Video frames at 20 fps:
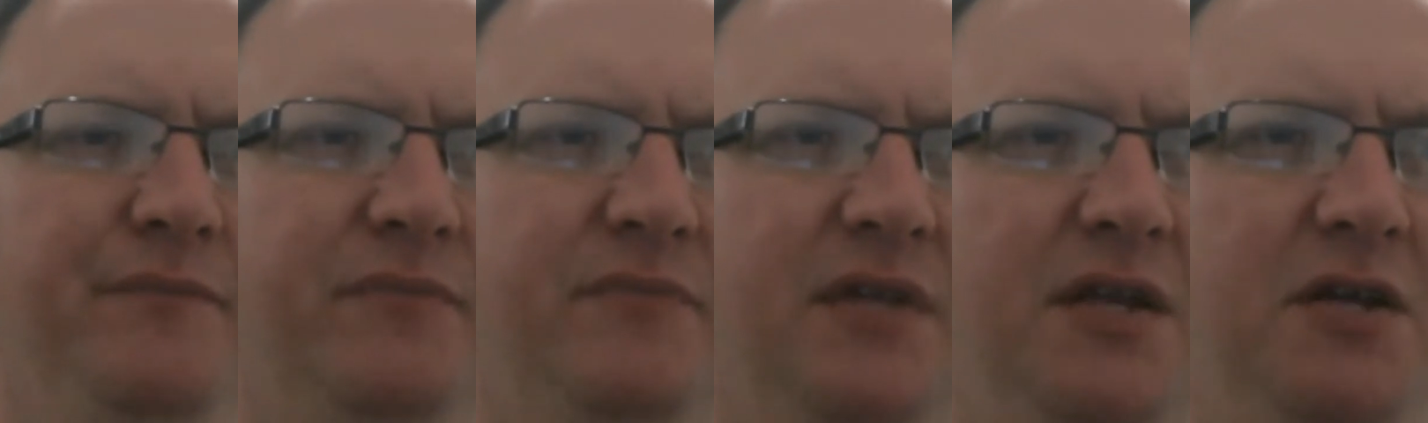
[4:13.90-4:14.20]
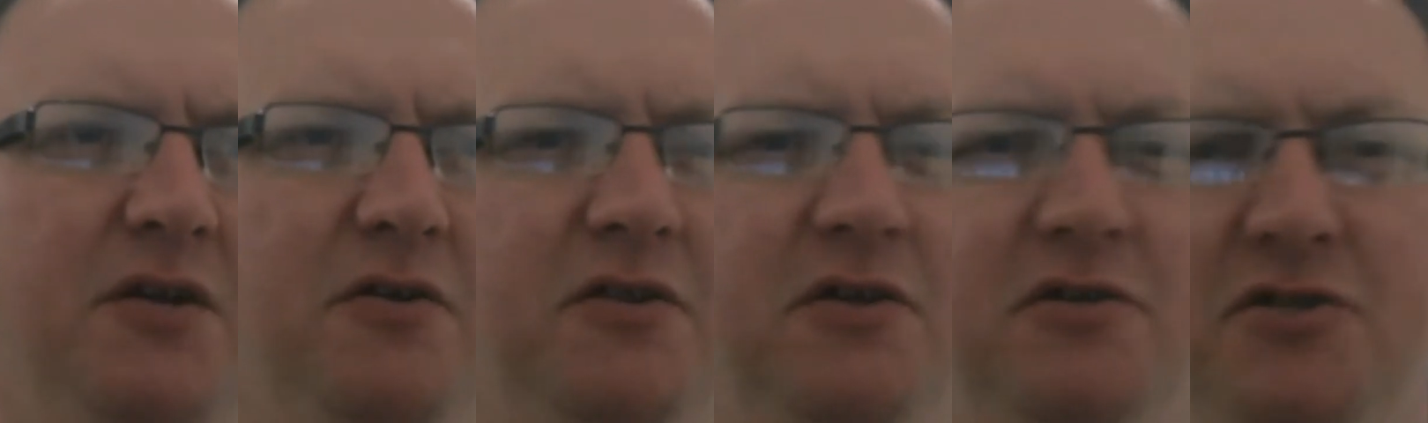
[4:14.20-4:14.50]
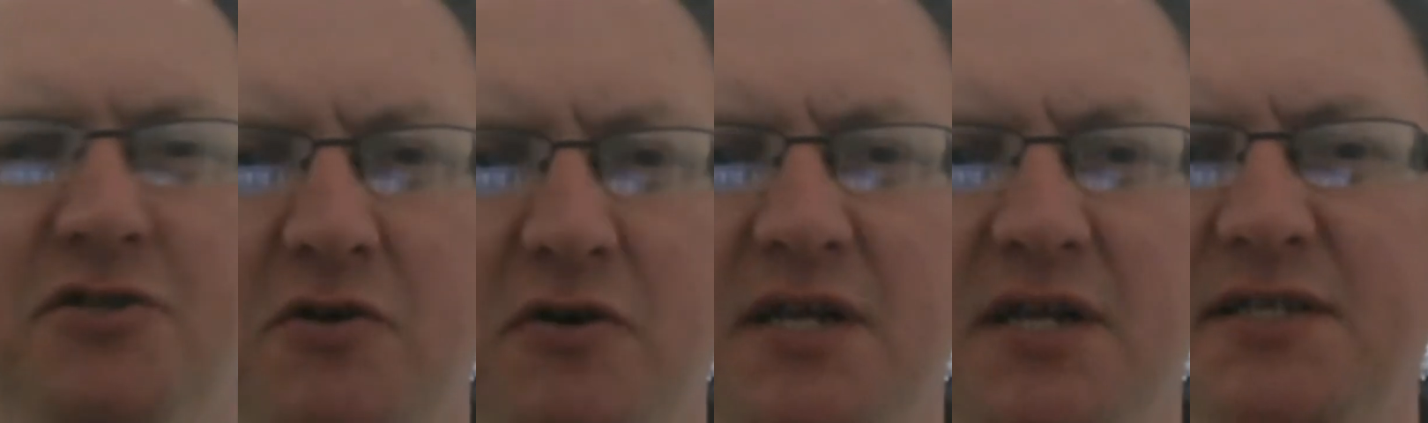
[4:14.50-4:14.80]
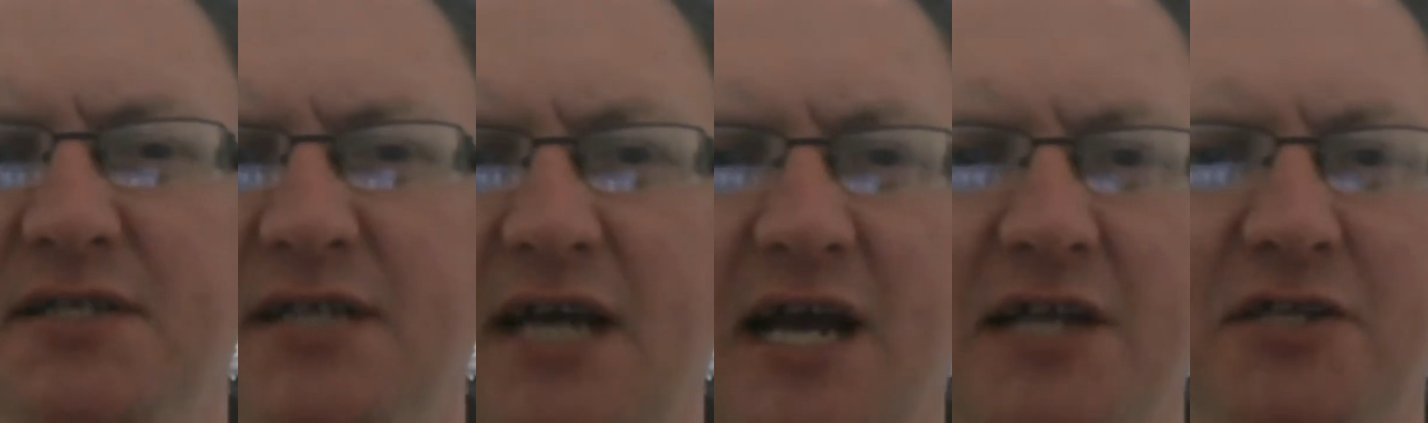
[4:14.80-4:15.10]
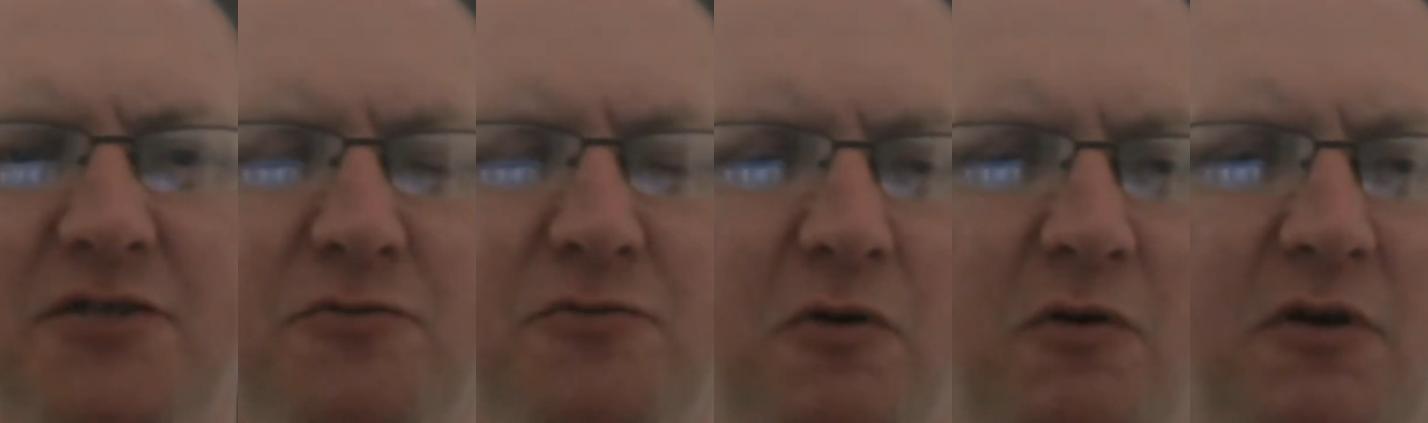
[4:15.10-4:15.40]
you know, the 2D side
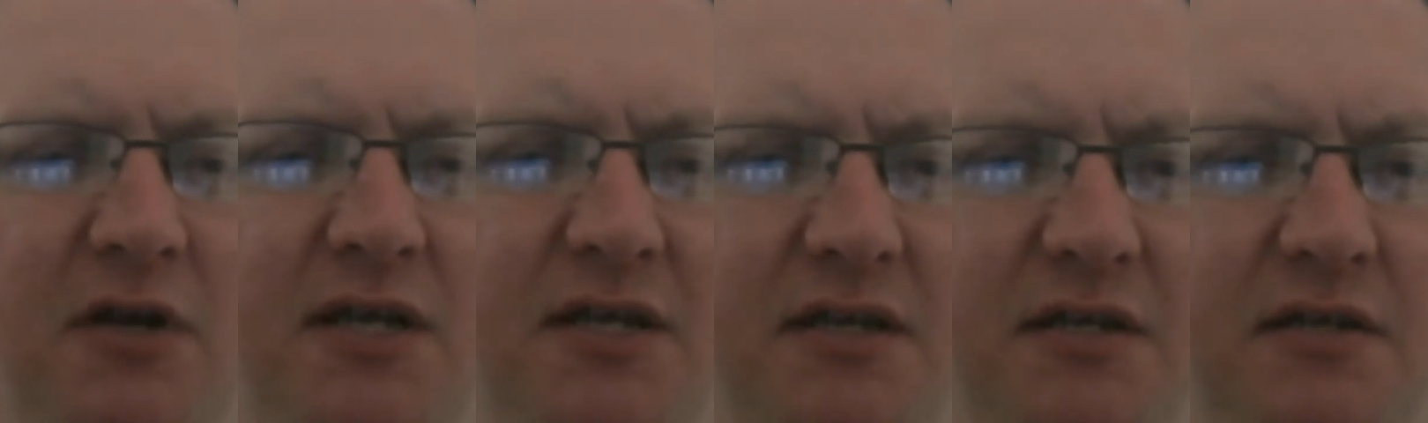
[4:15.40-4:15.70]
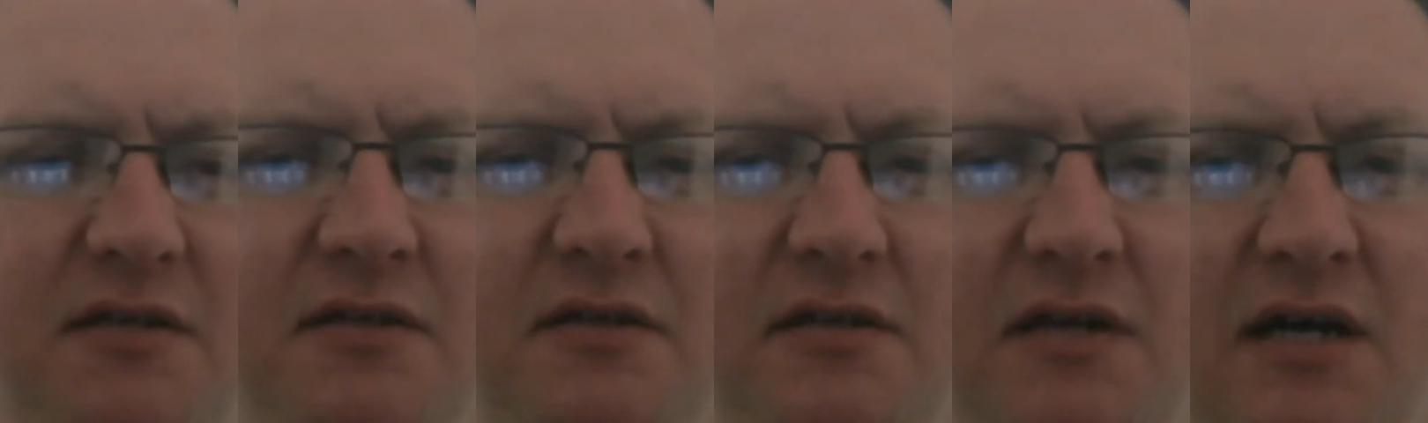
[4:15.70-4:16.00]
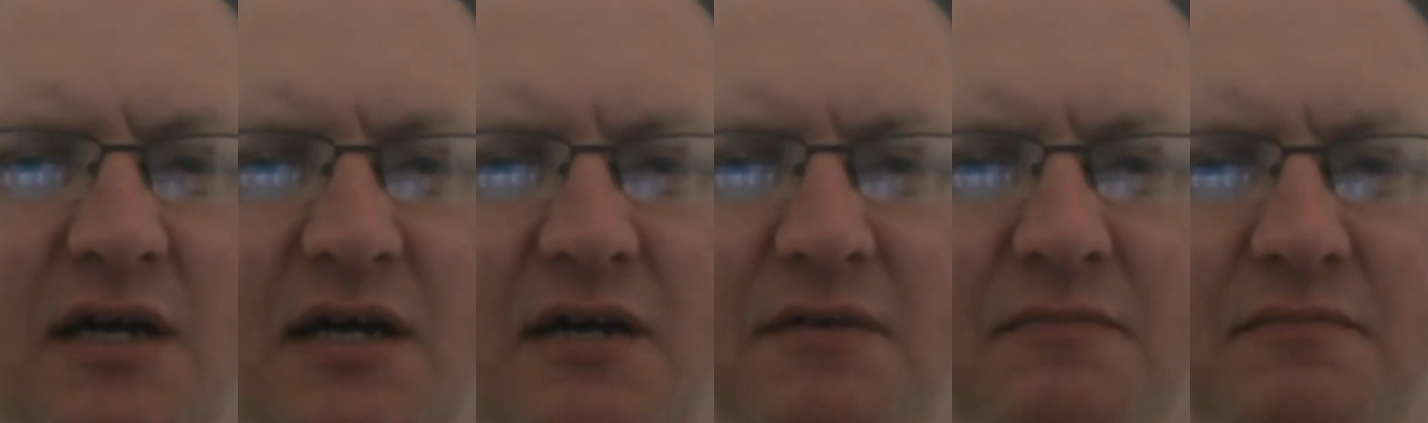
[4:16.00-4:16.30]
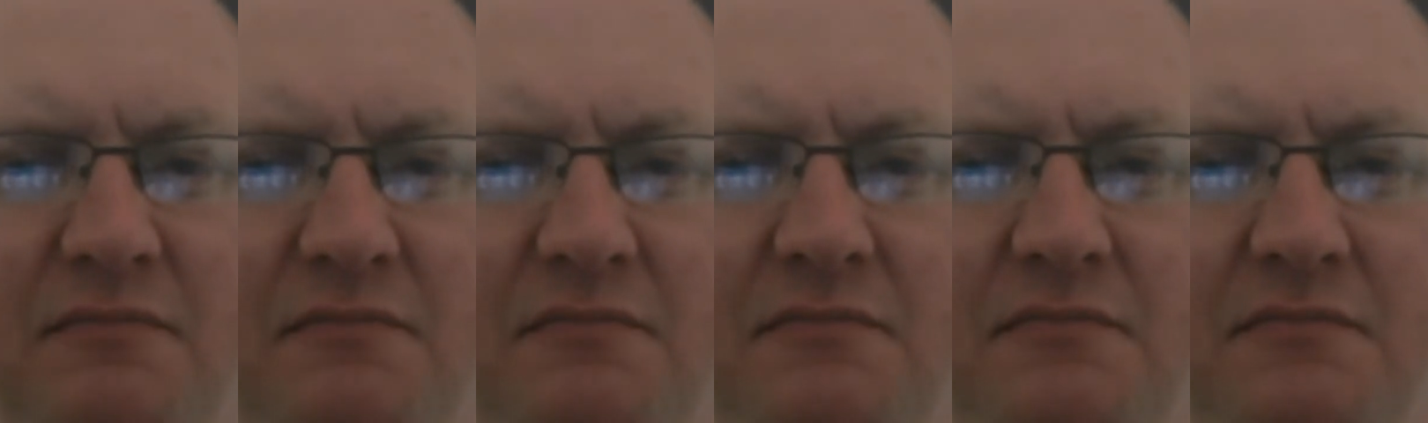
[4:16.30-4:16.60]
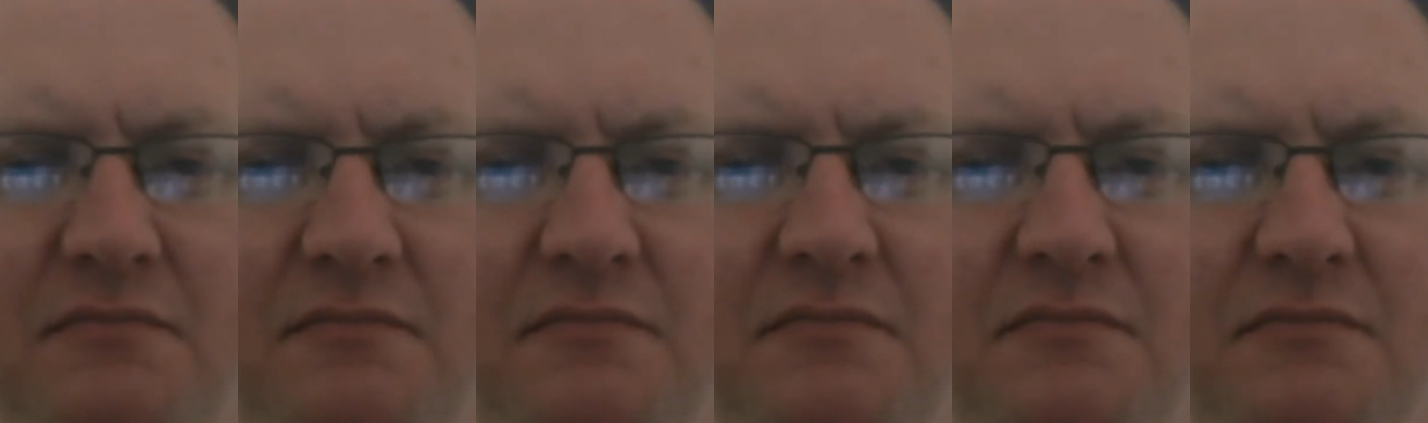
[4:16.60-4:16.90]
scrolling um,
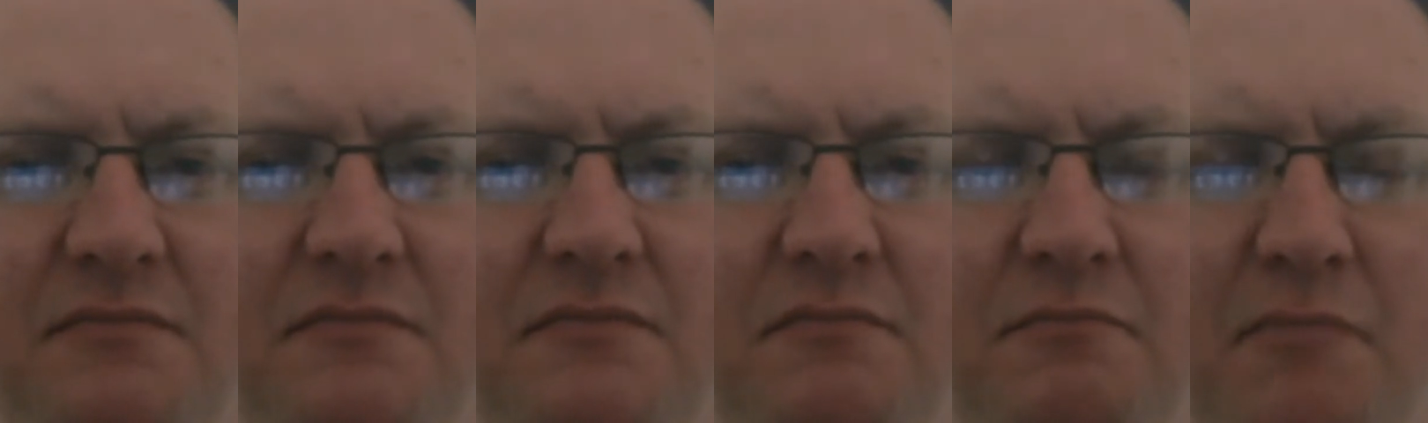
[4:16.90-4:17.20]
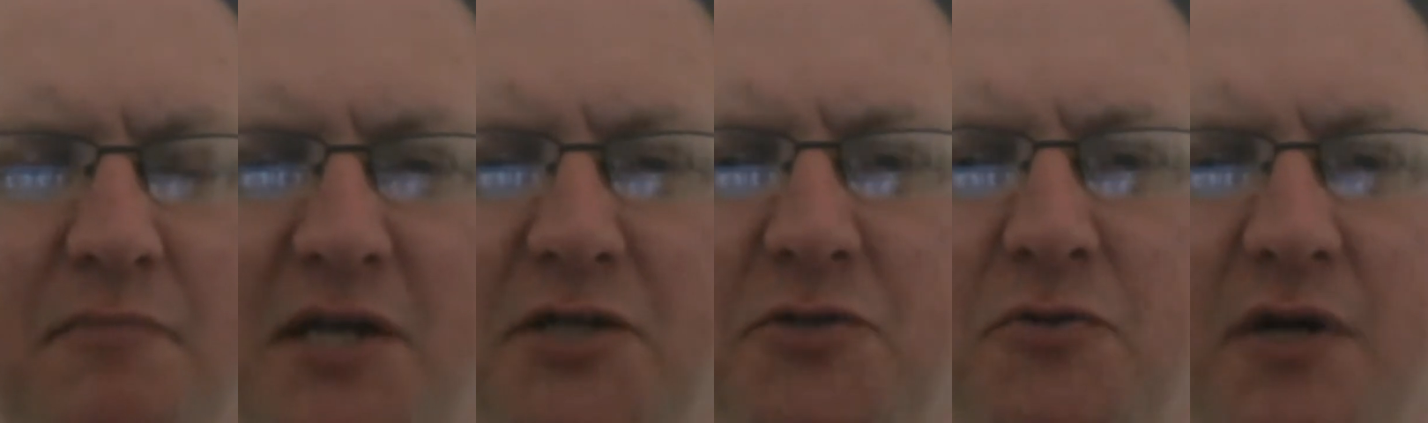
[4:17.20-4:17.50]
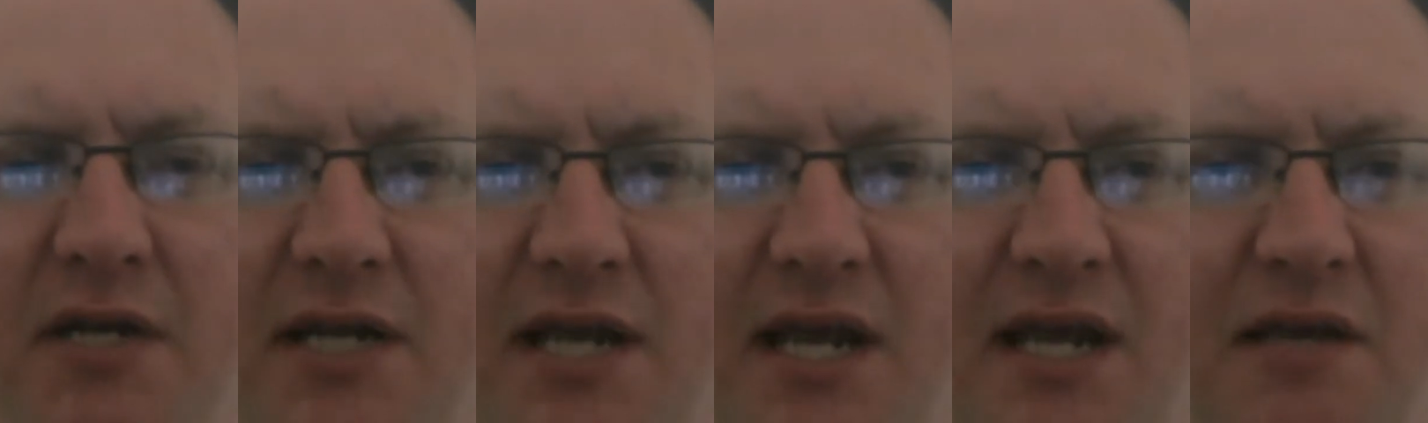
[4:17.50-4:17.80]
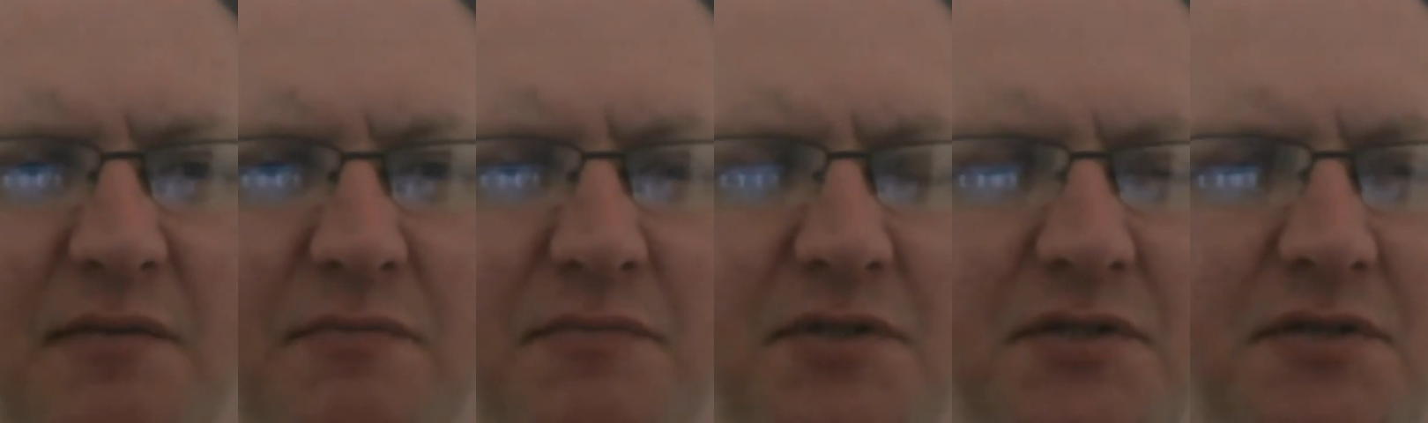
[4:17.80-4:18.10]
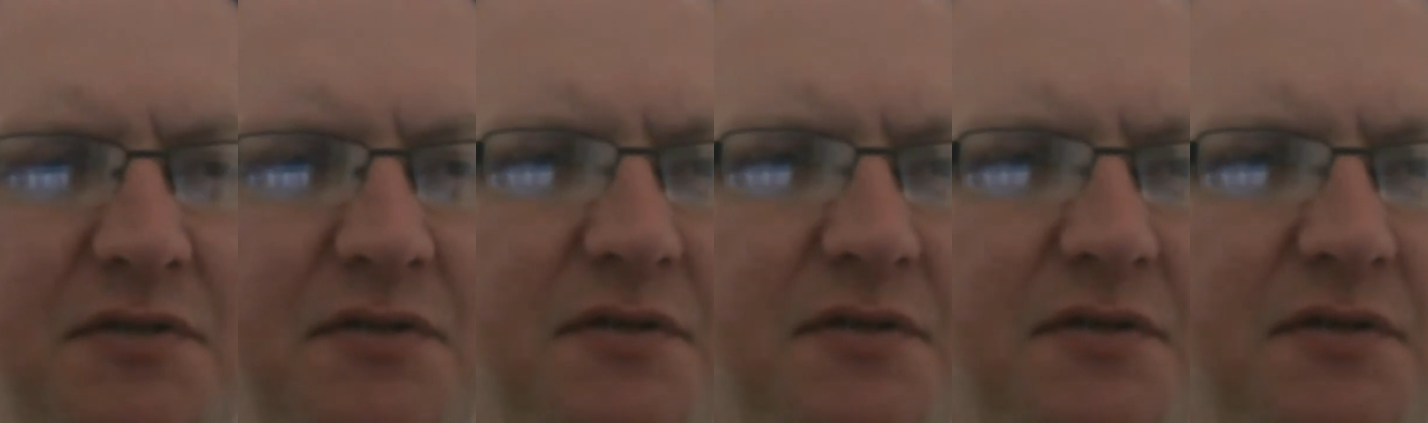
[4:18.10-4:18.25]
Metroid games.